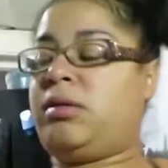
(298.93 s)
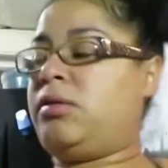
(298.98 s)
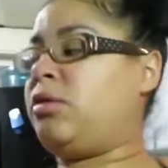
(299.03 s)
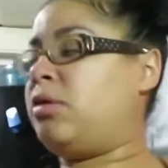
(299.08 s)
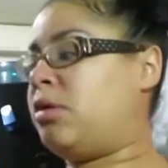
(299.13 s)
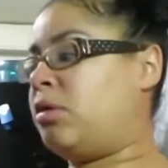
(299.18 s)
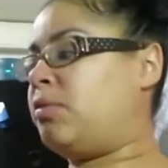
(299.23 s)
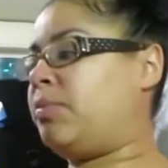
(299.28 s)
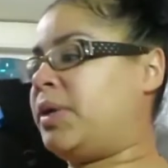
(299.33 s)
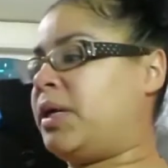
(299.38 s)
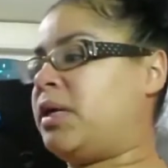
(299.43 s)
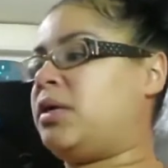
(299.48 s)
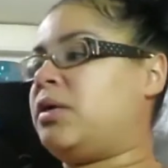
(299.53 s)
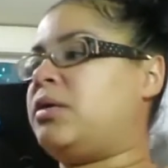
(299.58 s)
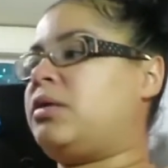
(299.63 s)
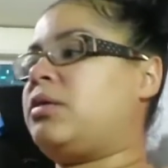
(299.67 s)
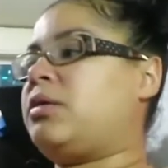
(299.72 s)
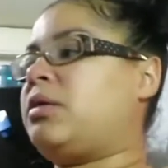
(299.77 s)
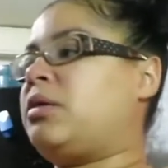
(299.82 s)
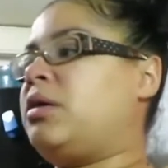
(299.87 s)
you know,
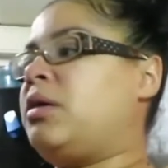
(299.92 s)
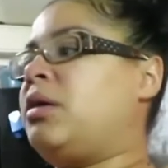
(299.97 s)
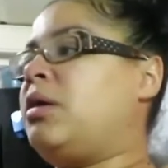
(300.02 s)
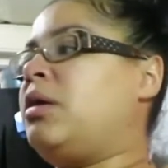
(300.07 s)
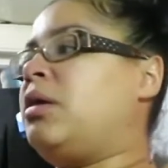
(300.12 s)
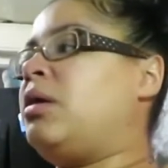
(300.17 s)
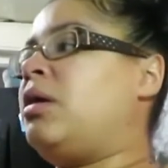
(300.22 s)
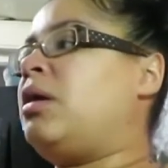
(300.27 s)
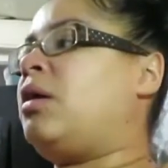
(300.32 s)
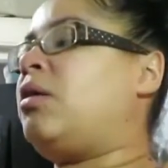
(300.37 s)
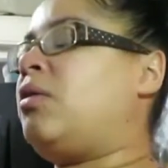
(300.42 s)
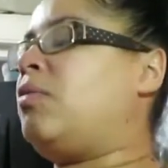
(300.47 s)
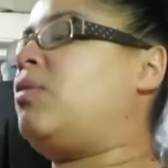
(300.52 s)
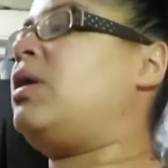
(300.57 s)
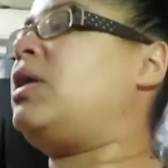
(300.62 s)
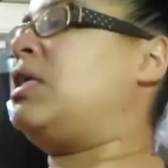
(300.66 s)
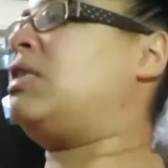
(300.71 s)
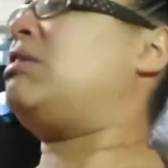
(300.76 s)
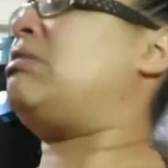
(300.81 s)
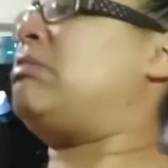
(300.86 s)
because I don't
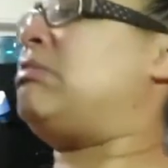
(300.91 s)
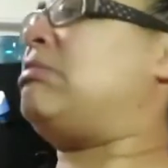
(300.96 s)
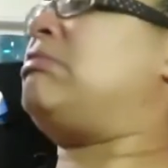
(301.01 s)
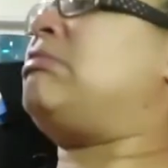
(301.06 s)
want